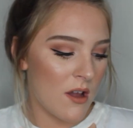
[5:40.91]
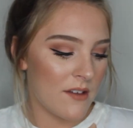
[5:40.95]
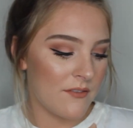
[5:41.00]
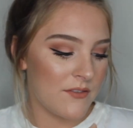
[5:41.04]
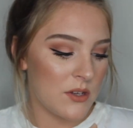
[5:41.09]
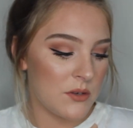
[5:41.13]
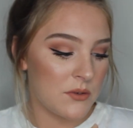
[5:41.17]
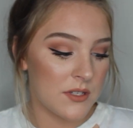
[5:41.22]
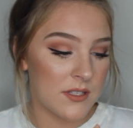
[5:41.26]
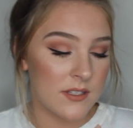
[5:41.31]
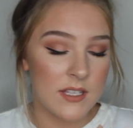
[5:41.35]

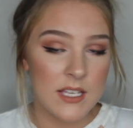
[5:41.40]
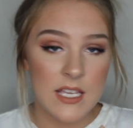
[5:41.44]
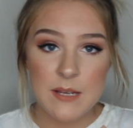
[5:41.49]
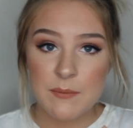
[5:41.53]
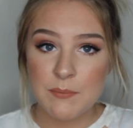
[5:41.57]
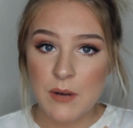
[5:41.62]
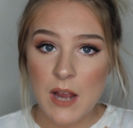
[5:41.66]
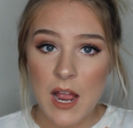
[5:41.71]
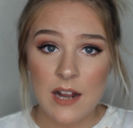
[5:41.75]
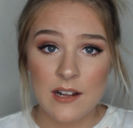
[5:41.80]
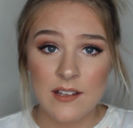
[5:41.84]
you just
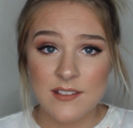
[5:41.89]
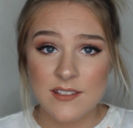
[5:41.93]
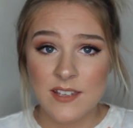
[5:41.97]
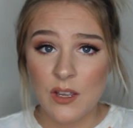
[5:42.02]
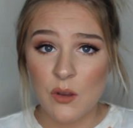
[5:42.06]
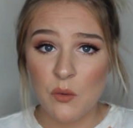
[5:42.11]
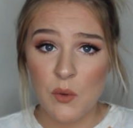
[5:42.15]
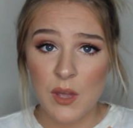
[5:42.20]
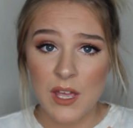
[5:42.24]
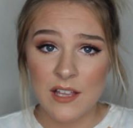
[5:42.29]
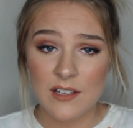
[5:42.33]
keep
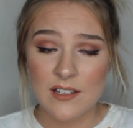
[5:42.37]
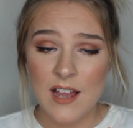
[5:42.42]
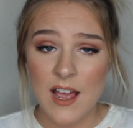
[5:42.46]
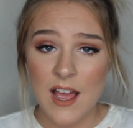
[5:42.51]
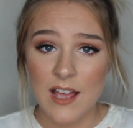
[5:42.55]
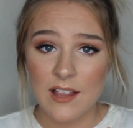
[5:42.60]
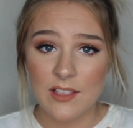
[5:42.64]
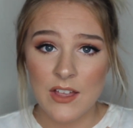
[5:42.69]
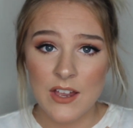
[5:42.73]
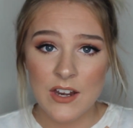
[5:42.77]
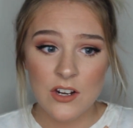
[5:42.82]
practicing winged
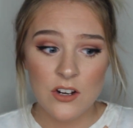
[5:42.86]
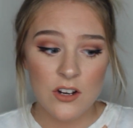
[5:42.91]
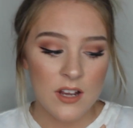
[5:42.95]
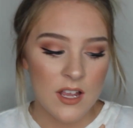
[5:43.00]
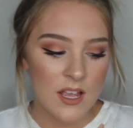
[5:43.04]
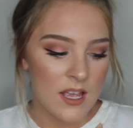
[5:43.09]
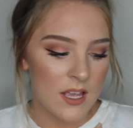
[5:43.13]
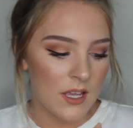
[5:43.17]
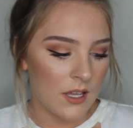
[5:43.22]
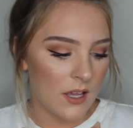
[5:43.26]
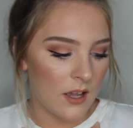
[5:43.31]
eyeliner,
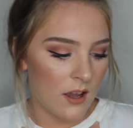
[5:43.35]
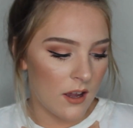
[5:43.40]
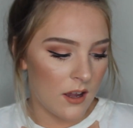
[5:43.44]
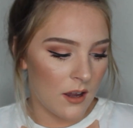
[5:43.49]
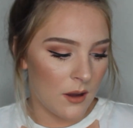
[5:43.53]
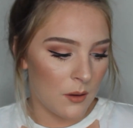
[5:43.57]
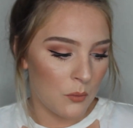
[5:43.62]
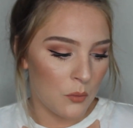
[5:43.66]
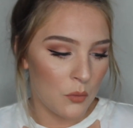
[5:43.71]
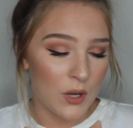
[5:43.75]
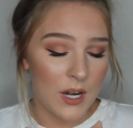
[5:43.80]

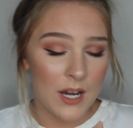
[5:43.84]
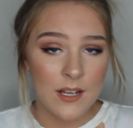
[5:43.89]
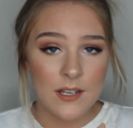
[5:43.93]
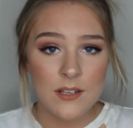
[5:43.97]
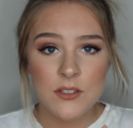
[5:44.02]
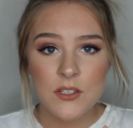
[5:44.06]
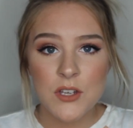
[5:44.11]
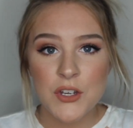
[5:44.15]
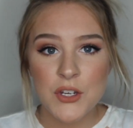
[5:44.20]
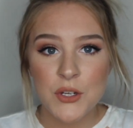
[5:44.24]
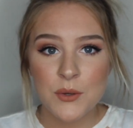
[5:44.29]
what I
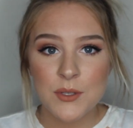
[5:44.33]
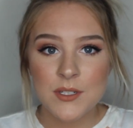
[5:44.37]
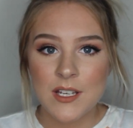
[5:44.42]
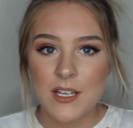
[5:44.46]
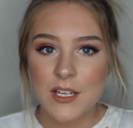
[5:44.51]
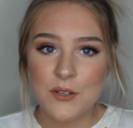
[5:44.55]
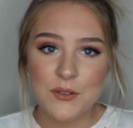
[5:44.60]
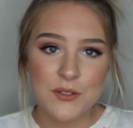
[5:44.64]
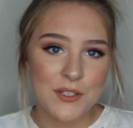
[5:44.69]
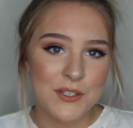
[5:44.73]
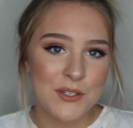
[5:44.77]
used to do is I
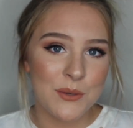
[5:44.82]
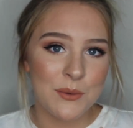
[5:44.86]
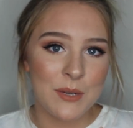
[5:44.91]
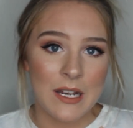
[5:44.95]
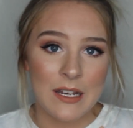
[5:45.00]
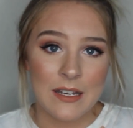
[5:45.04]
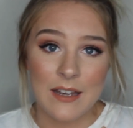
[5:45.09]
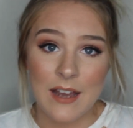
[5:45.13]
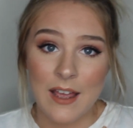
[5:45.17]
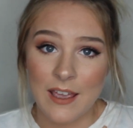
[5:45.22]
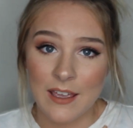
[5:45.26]
used to do it
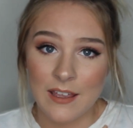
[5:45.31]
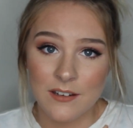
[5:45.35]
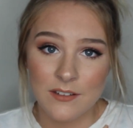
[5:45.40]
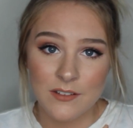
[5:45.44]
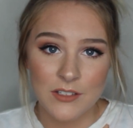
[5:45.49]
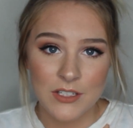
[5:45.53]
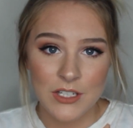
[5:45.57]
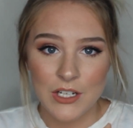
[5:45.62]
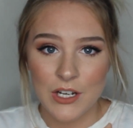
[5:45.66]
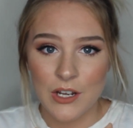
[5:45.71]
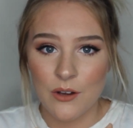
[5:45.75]
at night,
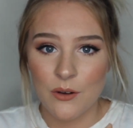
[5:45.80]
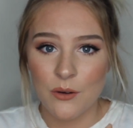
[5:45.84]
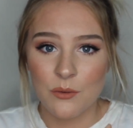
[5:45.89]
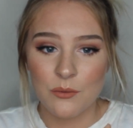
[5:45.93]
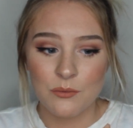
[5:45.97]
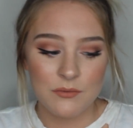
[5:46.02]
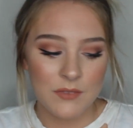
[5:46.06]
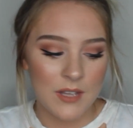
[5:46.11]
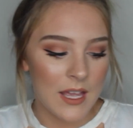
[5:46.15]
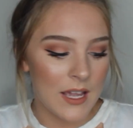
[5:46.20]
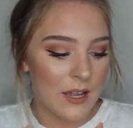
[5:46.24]
you
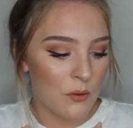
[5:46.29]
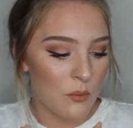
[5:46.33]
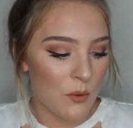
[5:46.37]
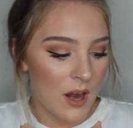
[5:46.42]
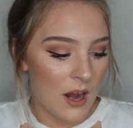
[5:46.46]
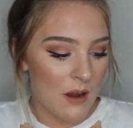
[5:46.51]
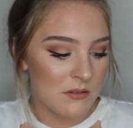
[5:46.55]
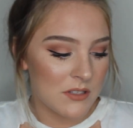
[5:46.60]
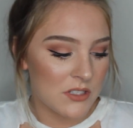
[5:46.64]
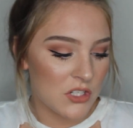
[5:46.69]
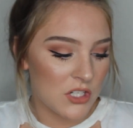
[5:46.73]
know, like
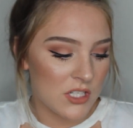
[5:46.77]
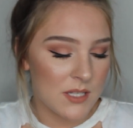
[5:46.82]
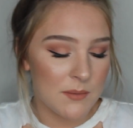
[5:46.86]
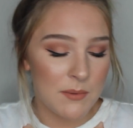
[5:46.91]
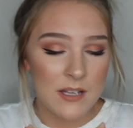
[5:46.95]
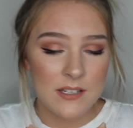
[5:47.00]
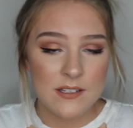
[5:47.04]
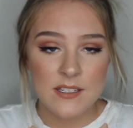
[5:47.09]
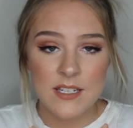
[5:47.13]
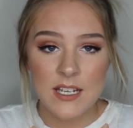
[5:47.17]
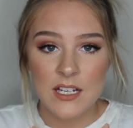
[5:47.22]
where I was just
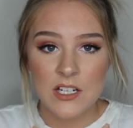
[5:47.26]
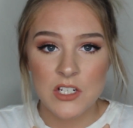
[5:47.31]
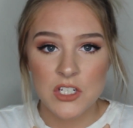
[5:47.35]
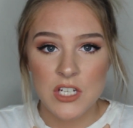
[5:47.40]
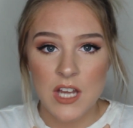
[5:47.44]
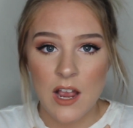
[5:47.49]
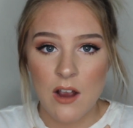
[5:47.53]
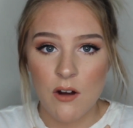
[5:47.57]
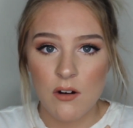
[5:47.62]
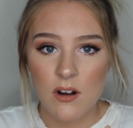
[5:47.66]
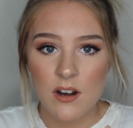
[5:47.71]
about to take a
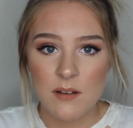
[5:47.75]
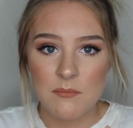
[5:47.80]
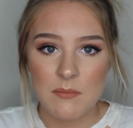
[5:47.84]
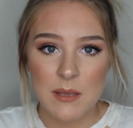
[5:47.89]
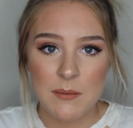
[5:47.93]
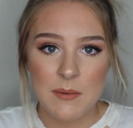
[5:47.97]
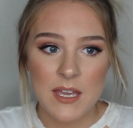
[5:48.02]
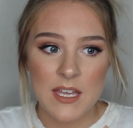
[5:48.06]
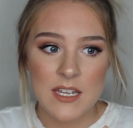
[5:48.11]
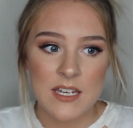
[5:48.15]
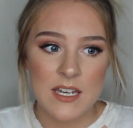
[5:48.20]
shower and
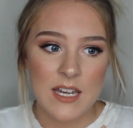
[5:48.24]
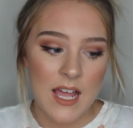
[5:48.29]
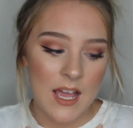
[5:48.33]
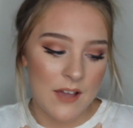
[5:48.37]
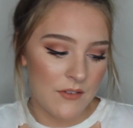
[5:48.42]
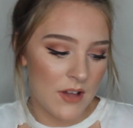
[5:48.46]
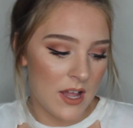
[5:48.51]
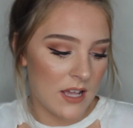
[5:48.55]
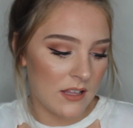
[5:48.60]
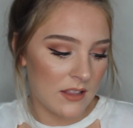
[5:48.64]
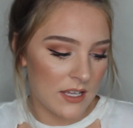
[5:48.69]
maybe I didn't
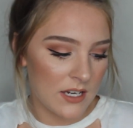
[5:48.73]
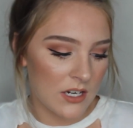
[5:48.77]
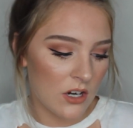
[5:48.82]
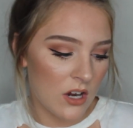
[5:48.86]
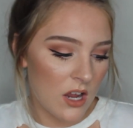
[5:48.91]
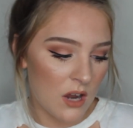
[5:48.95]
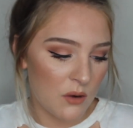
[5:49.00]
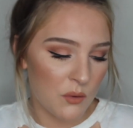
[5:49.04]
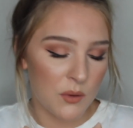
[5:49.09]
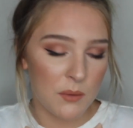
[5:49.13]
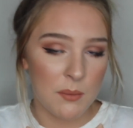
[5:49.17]
have
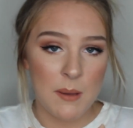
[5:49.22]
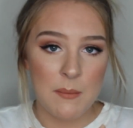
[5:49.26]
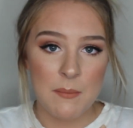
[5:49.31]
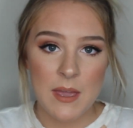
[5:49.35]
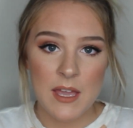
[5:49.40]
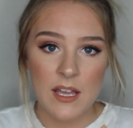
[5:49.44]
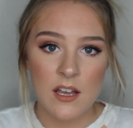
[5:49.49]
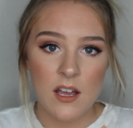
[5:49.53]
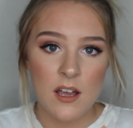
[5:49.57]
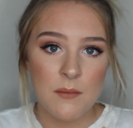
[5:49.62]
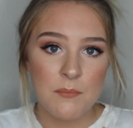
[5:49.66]
eyeliner on with my
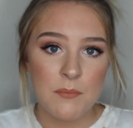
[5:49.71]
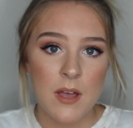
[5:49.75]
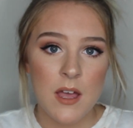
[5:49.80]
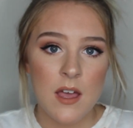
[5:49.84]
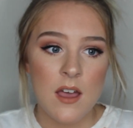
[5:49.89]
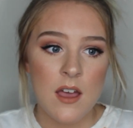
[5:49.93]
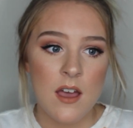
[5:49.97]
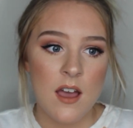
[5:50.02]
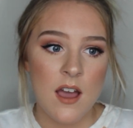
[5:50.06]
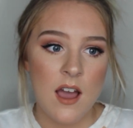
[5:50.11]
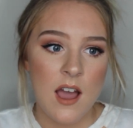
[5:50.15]
makeup.
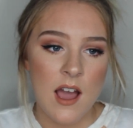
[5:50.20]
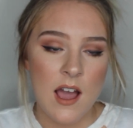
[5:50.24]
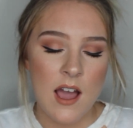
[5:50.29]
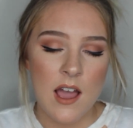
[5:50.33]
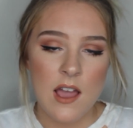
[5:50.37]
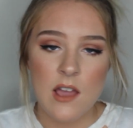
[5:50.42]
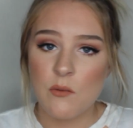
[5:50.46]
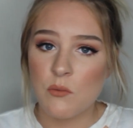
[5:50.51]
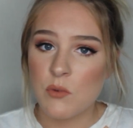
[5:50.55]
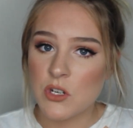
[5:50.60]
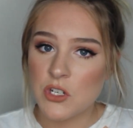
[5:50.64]

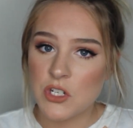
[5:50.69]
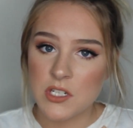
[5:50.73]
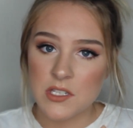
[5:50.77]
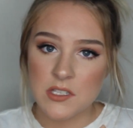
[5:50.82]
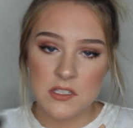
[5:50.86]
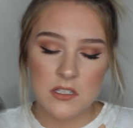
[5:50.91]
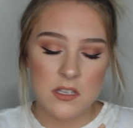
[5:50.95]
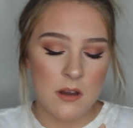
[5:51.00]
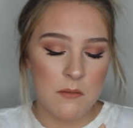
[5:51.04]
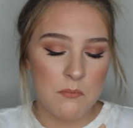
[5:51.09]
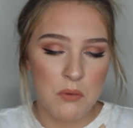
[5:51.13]
I would
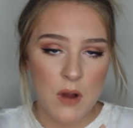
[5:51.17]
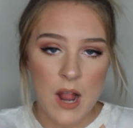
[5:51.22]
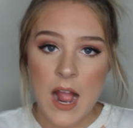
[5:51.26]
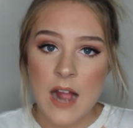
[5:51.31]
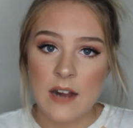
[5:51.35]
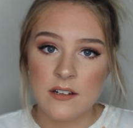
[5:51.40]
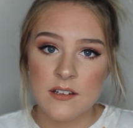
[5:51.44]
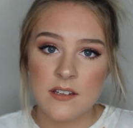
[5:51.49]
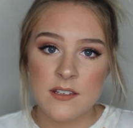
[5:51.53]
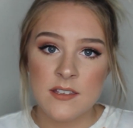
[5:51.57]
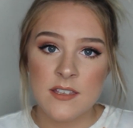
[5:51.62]
just
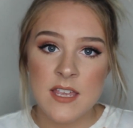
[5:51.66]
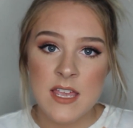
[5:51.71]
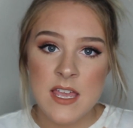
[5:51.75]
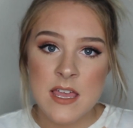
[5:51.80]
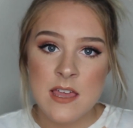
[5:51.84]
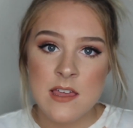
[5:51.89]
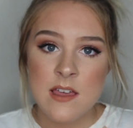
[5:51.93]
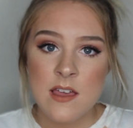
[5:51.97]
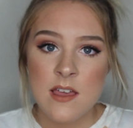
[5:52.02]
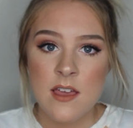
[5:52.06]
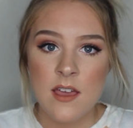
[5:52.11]
practice
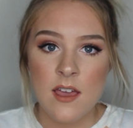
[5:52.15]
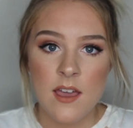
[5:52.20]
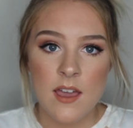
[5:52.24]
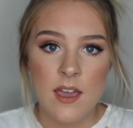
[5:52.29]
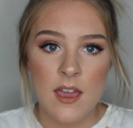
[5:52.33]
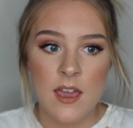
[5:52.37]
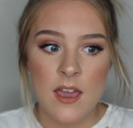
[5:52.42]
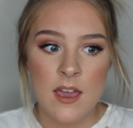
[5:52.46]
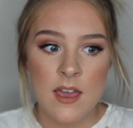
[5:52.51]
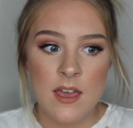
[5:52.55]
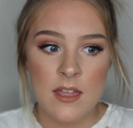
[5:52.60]
it,
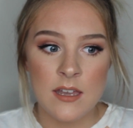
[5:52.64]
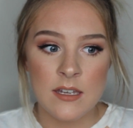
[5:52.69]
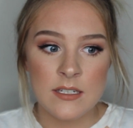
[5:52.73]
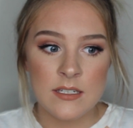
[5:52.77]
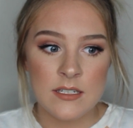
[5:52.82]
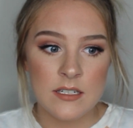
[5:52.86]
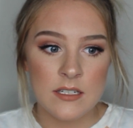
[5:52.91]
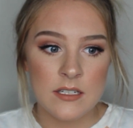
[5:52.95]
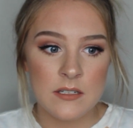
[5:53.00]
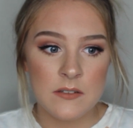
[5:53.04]
and